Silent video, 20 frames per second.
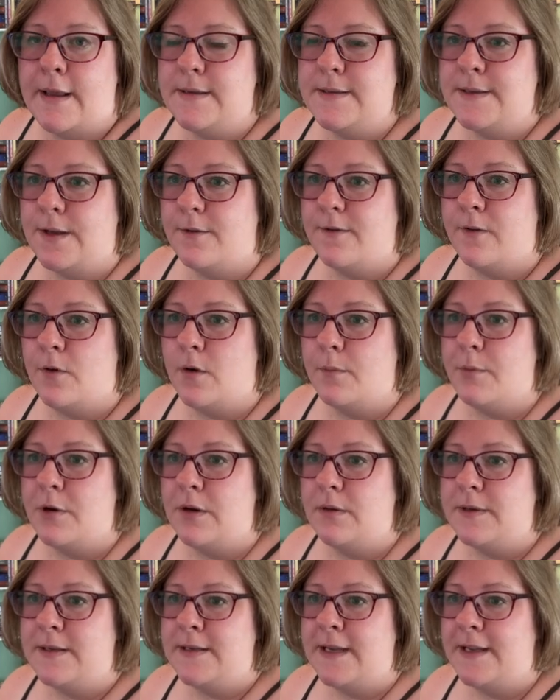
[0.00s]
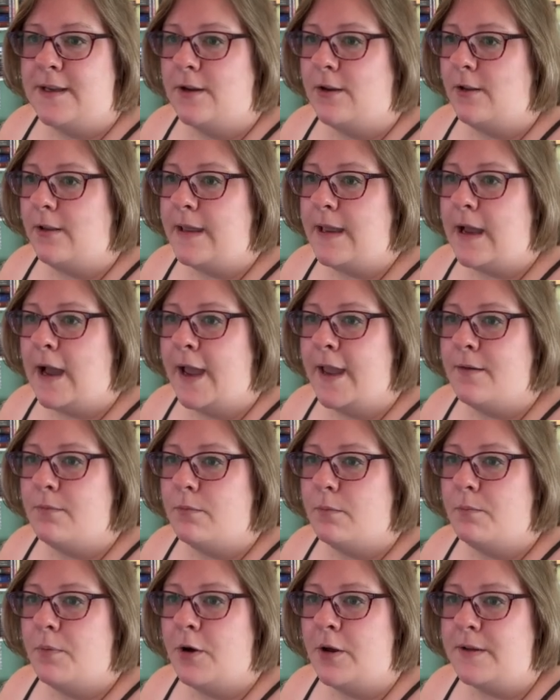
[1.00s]
So for particularly, I
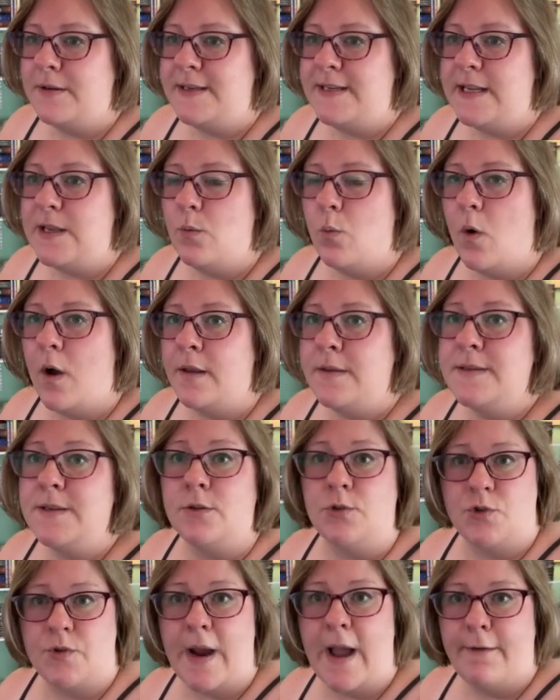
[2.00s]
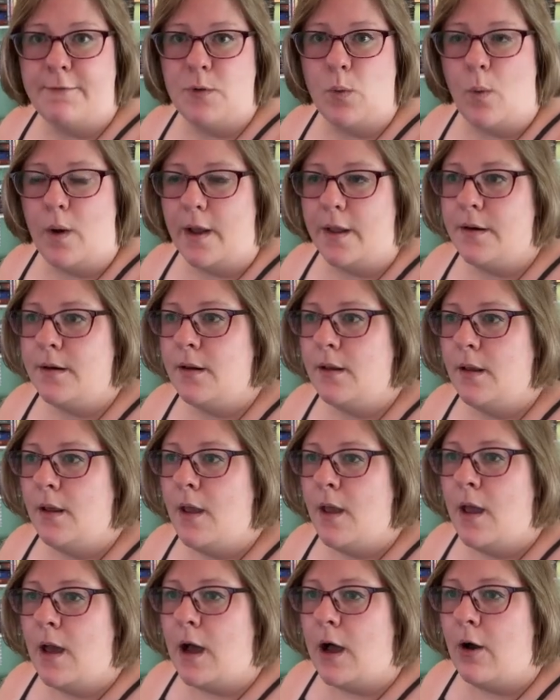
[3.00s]
put D1, so draft 1.
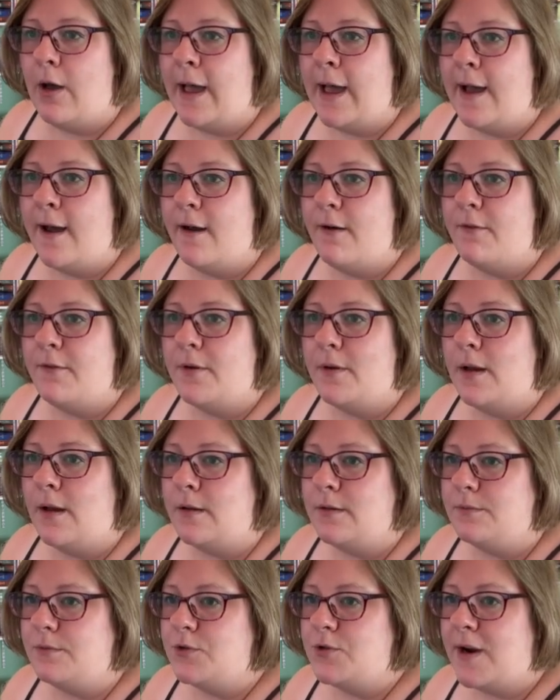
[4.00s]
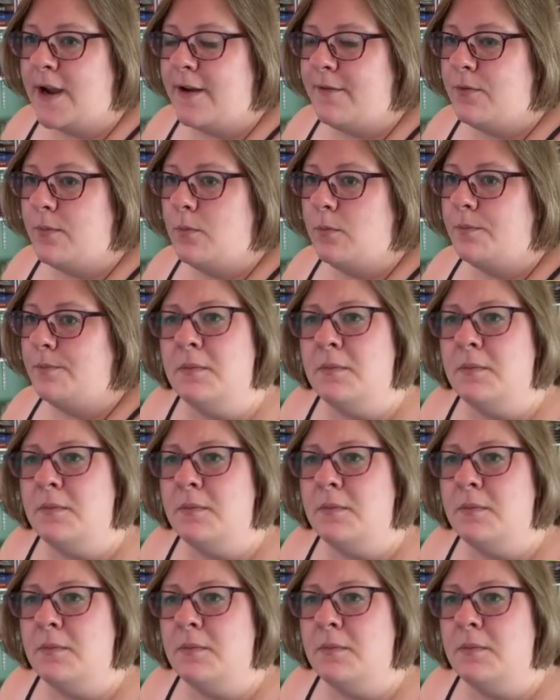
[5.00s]
I'll have a draft.